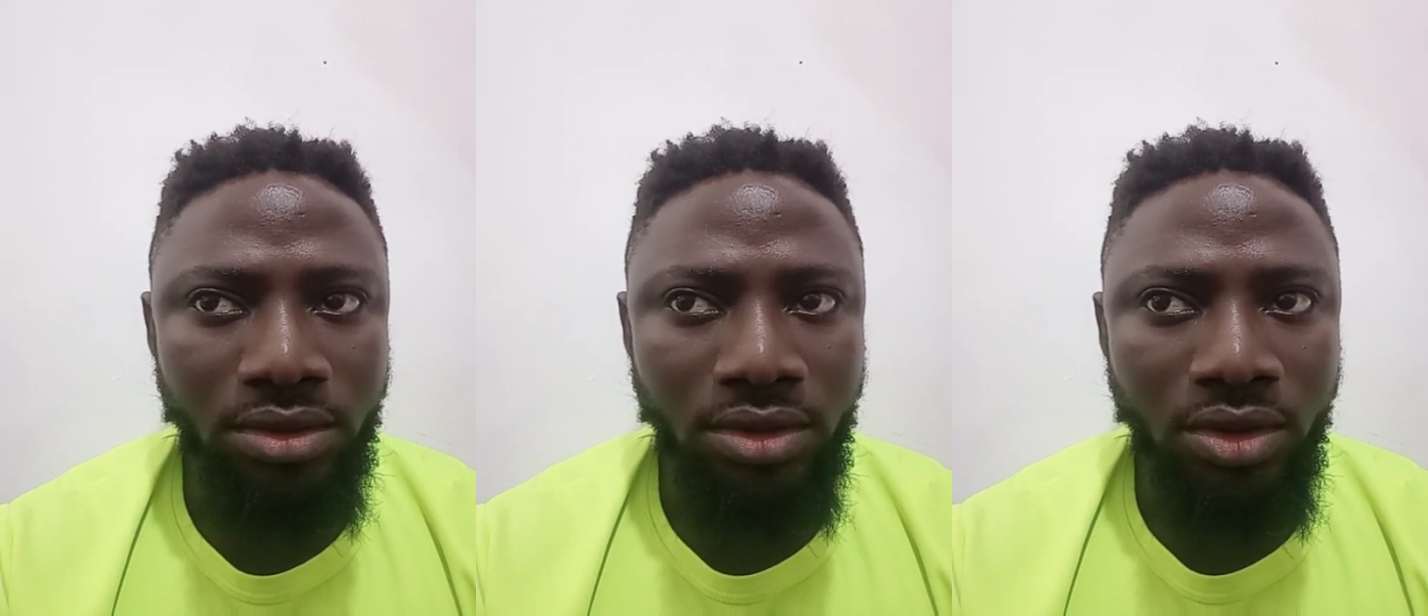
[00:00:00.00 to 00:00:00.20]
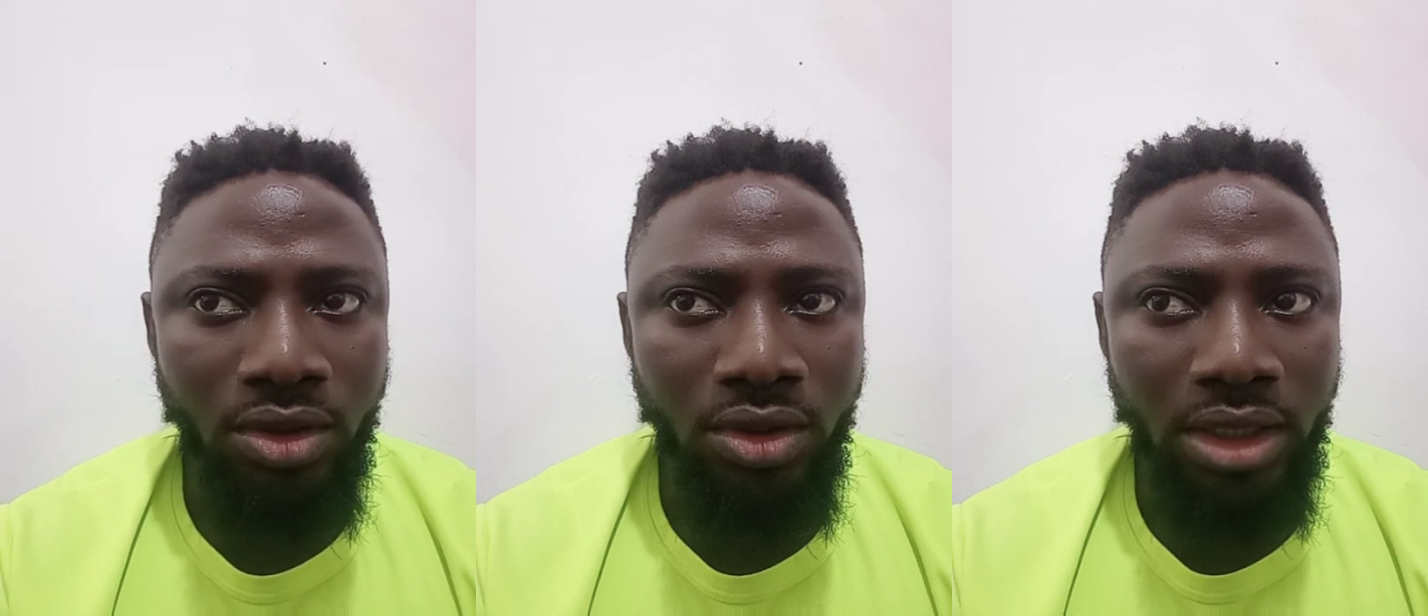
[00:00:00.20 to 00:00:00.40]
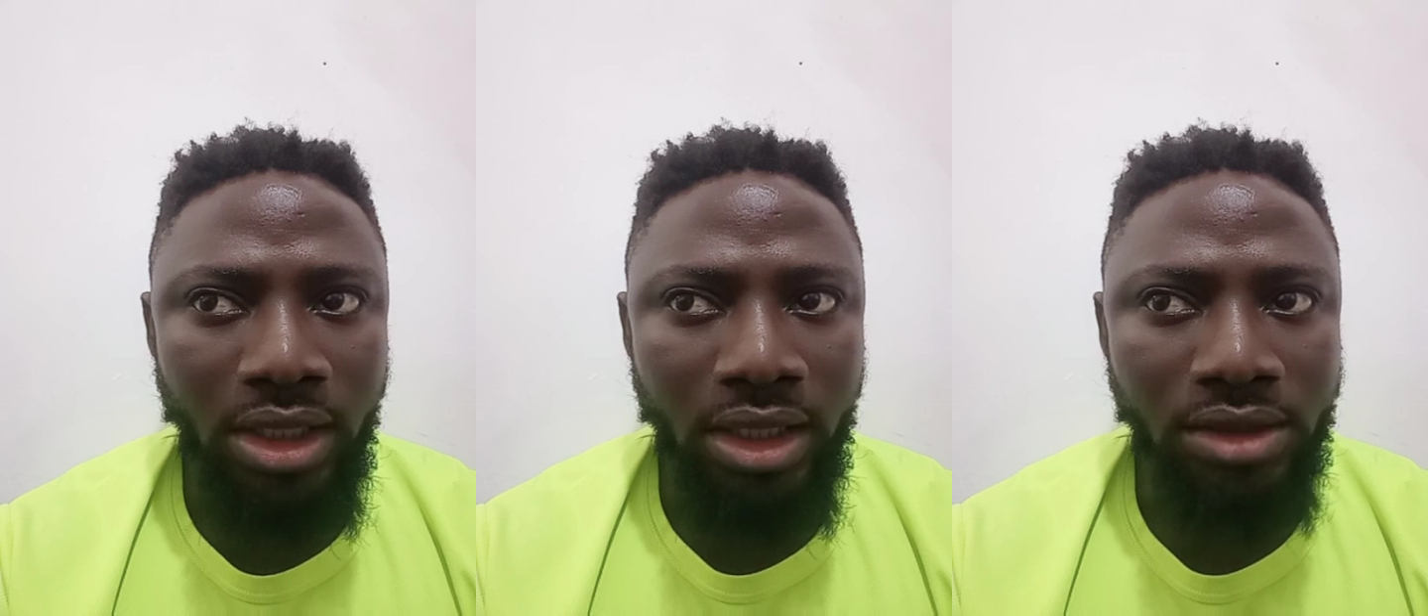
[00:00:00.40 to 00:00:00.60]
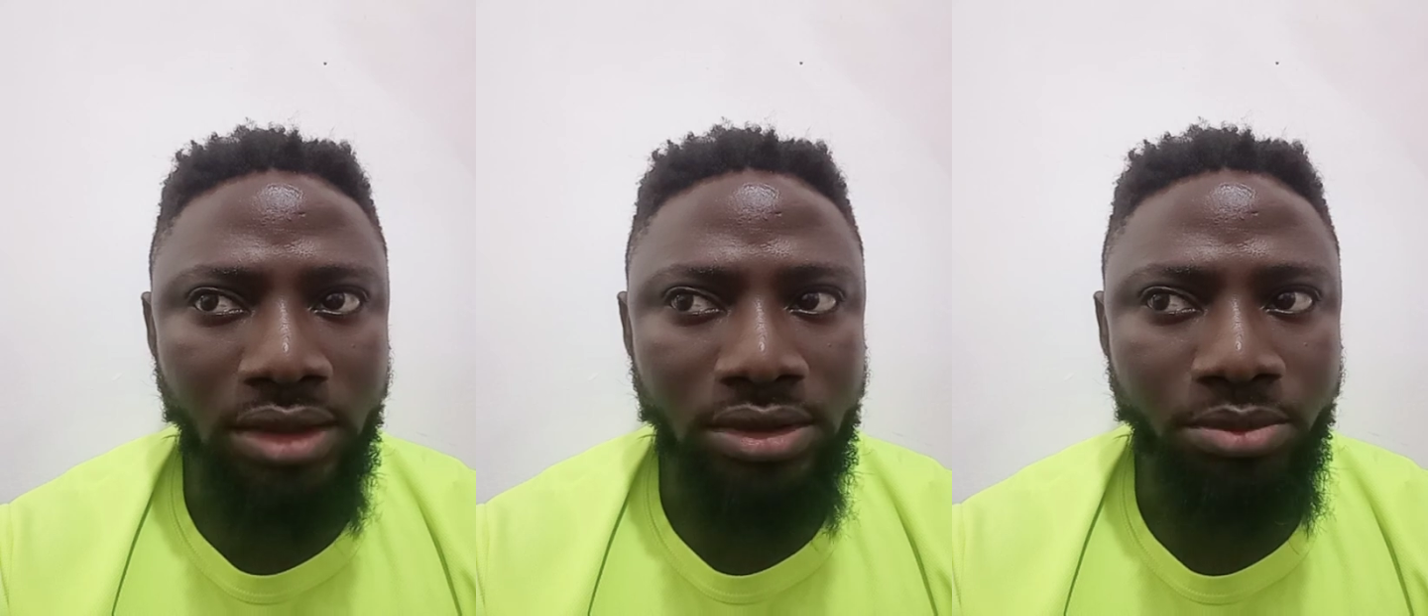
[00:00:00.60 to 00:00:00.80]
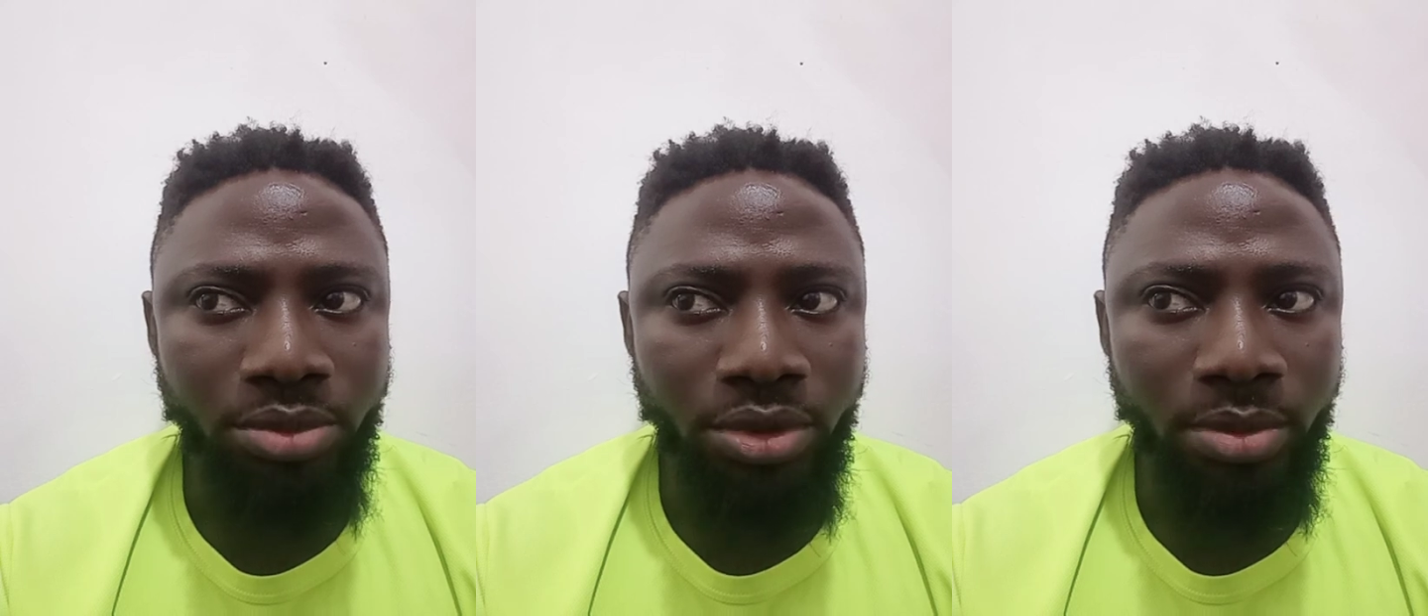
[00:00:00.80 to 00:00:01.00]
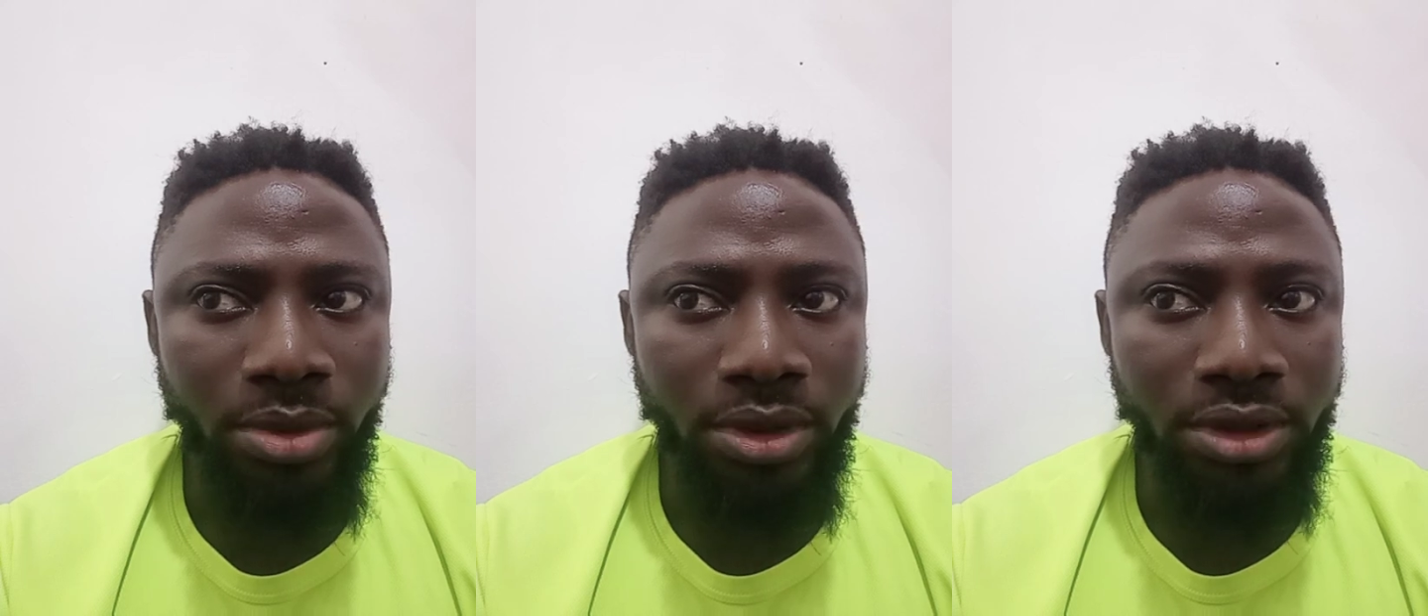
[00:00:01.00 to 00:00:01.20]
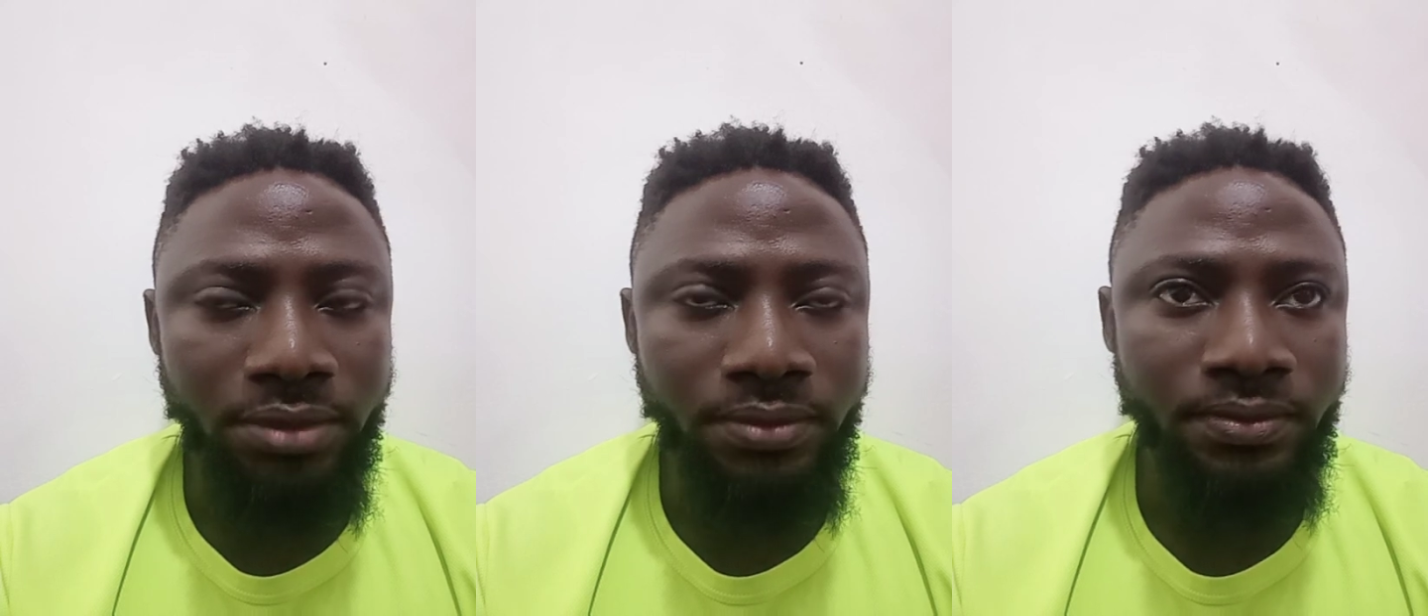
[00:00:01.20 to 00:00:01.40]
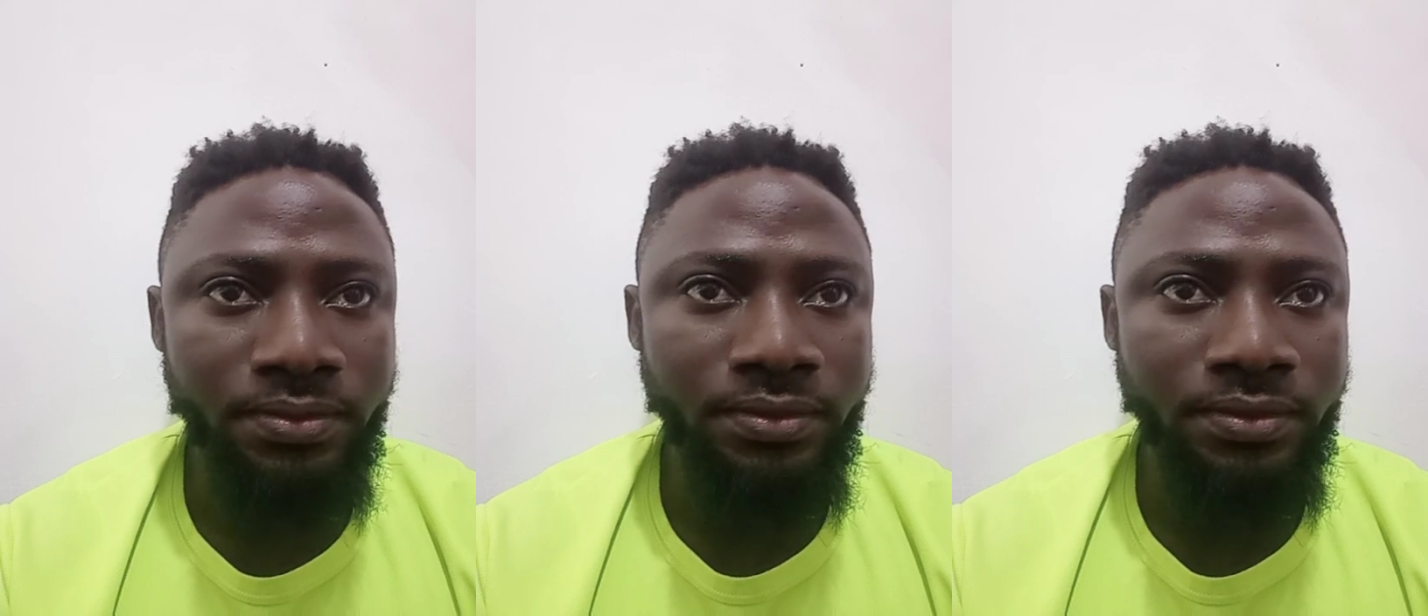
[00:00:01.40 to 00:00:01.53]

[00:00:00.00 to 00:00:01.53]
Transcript: organizing properly